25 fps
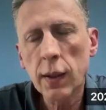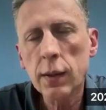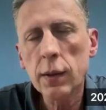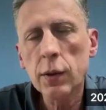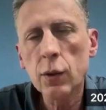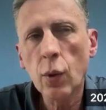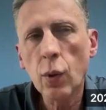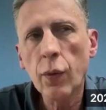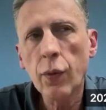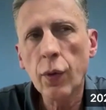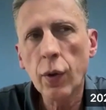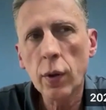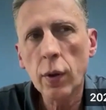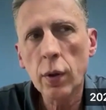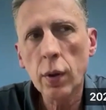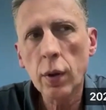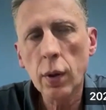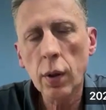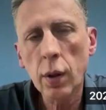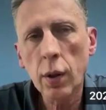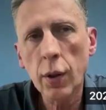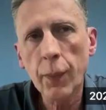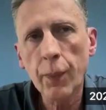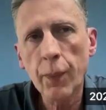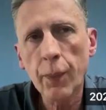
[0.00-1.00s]
that is
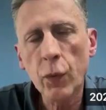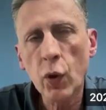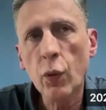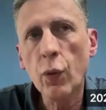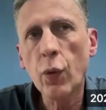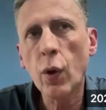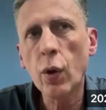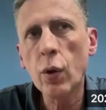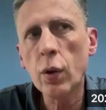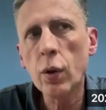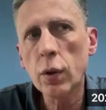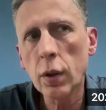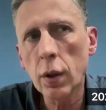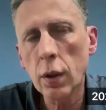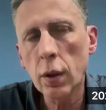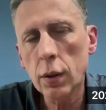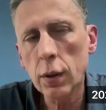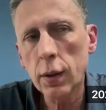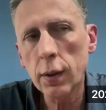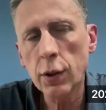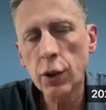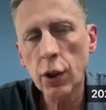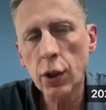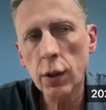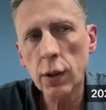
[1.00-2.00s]
often
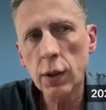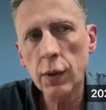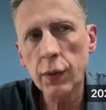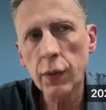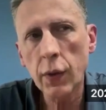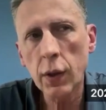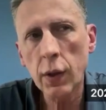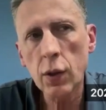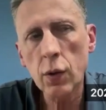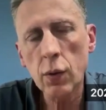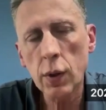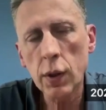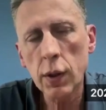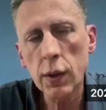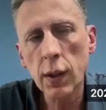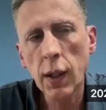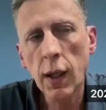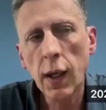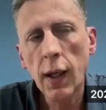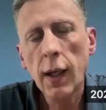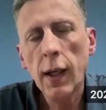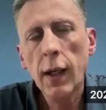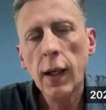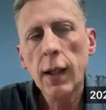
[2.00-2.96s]
forgotten in Chinese factories.